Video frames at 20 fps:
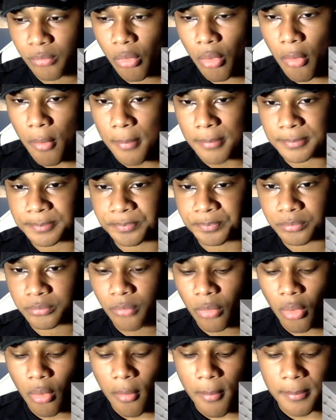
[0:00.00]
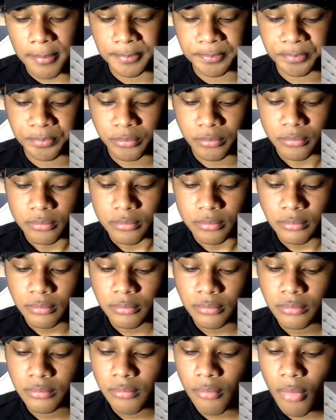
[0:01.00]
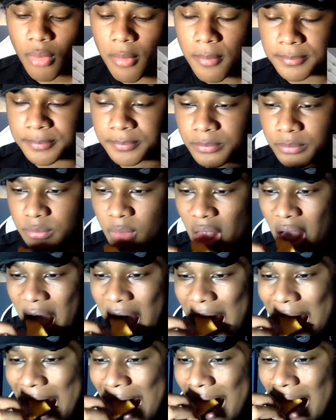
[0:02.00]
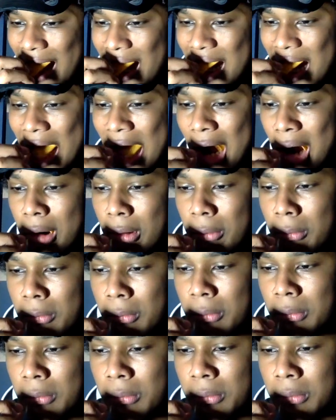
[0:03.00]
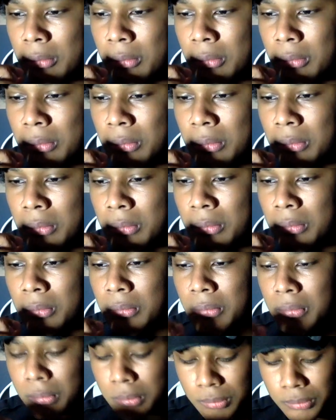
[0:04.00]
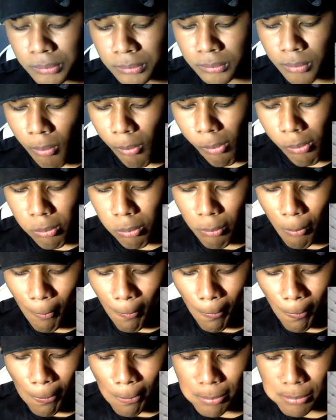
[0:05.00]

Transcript: Now, if you have the Mafia car, Diamond, what are you doing?